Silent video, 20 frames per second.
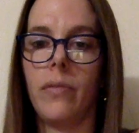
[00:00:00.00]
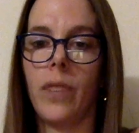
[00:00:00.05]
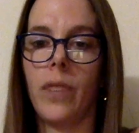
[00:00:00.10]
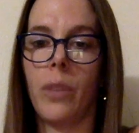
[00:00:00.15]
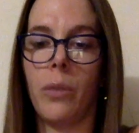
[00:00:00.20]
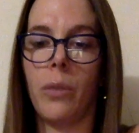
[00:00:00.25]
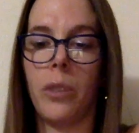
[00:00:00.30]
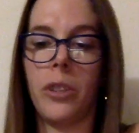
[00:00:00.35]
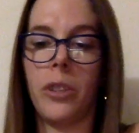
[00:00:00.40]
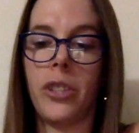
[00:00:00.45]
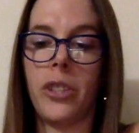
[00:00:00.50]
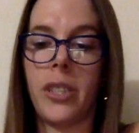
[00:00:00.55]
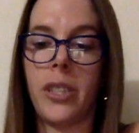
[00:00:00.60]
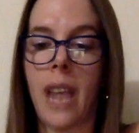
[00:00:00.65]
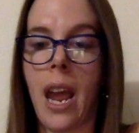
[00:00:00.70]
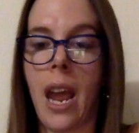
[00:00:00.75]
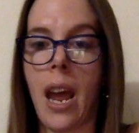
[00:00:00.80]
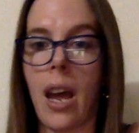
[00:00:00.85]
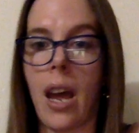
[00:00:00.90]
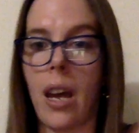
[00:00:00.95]
we'll just
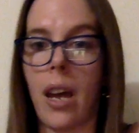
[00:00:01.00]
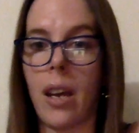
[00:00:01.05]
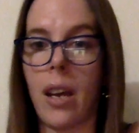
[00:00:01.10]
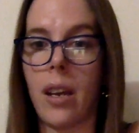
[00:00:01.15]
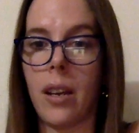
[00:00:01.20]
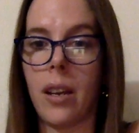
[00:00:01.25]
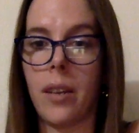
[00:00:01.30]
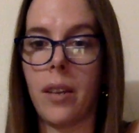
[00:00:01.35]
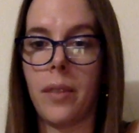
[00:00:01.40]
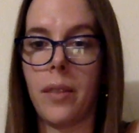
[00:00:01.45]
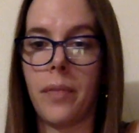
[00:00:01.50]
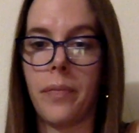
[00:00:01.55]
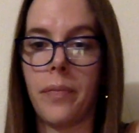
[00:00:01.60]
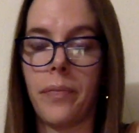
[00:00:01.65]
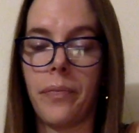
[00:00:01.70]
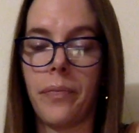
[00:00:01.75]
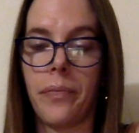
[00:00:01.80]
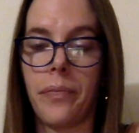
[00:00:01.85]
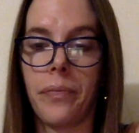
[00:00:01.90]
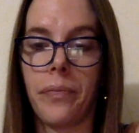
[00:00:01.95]
add
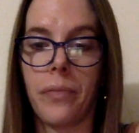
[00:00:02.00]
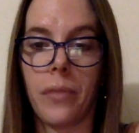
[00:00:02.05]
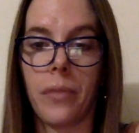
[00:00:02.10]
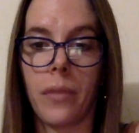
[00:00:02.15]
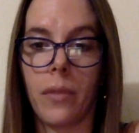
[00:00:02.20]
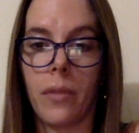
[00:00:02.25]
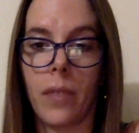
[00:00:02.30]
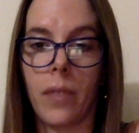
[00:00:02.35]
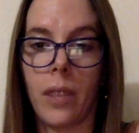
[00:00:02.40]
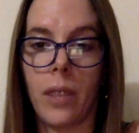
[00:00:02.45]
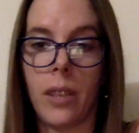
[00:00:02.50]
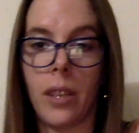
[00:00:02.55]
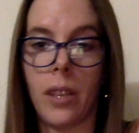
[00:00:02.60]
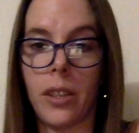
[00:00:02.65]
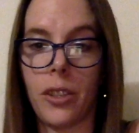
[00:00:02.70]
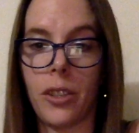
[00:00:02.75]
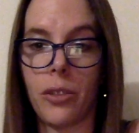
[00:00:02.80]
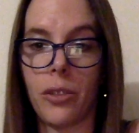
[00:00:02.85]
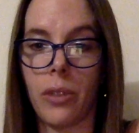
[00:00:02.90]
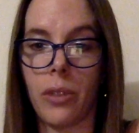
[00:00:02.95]
the
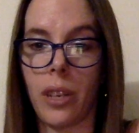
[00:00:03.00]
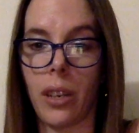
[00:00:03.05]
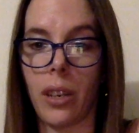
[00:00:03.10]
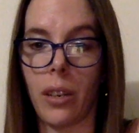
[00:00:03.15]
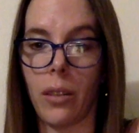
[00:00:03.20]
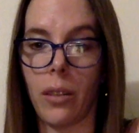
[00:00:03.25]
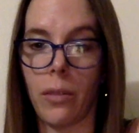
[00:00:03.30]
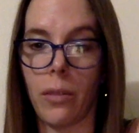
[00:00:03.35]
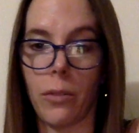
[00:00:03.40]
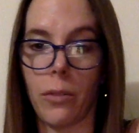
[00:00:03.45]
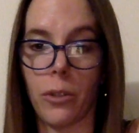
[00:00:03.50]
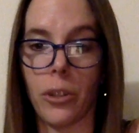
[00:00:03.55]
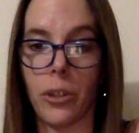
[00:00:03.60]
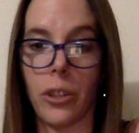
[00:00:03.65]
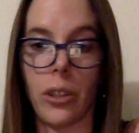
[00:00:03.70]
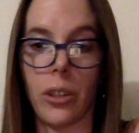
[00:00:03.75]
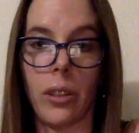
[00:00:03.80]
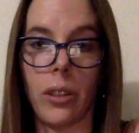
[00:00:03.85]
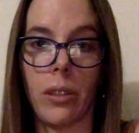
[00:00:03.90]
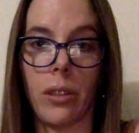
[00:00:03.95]
string
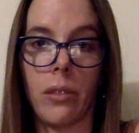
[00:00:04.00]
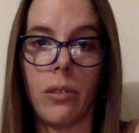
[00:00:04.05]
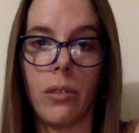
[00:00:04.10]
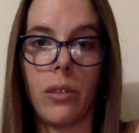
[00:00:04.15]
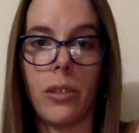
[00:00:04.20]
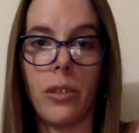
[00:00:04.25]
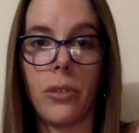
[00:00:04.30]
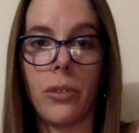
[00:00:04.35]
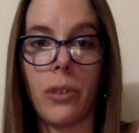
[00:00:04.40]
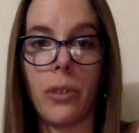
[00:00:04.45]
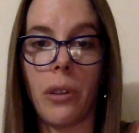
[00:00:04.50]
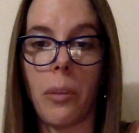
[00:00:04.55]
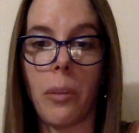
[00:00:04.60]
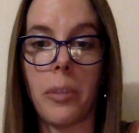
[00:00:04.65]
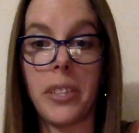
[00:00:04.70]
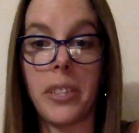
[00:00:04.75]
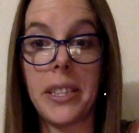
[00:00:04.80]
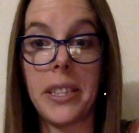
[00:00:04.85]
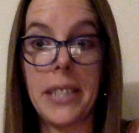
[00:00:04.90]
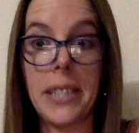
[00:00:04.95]

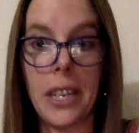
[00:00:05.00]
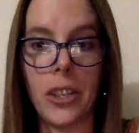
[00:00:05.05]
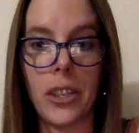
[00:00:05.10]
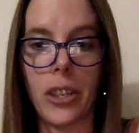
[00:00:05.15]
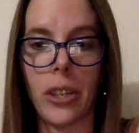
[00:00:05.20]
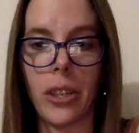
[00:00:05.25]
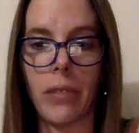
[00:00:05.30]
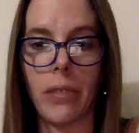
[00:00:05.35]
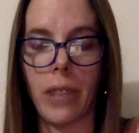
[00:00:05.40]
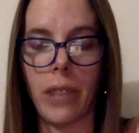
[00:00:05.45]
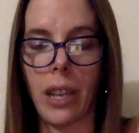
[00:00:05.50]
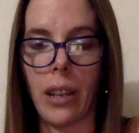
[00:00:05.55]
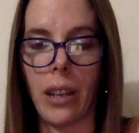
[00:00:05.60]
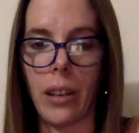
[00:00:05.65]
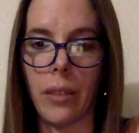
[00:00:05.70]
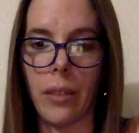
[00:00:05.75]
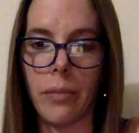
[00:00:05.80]
representation of n,